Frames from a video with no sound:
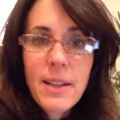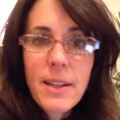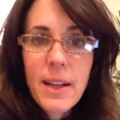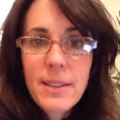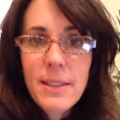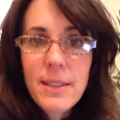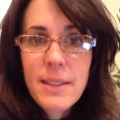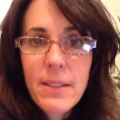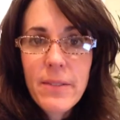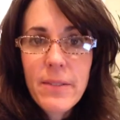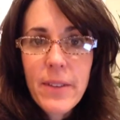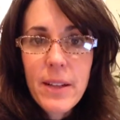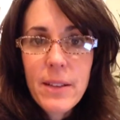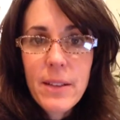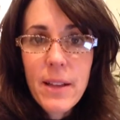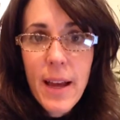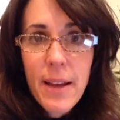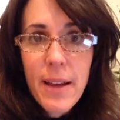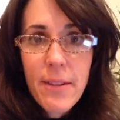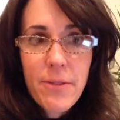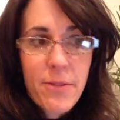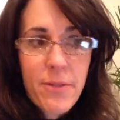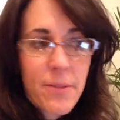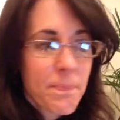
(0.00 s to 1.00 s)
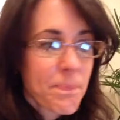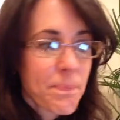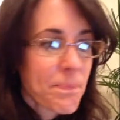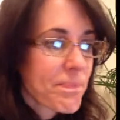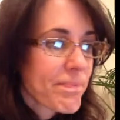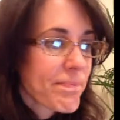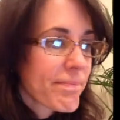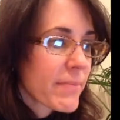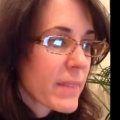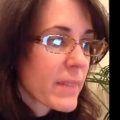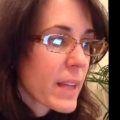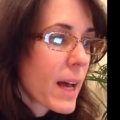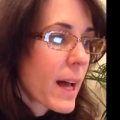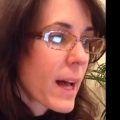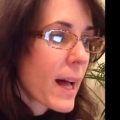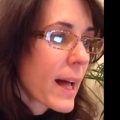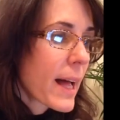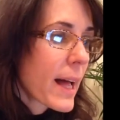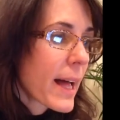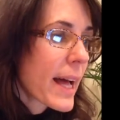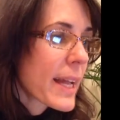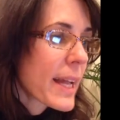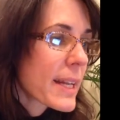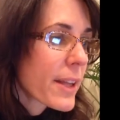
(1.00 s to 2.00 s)
on civic life.
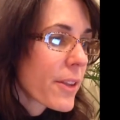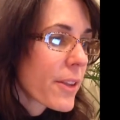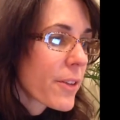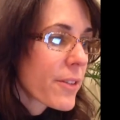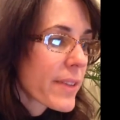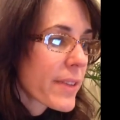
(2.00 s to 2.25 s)
Another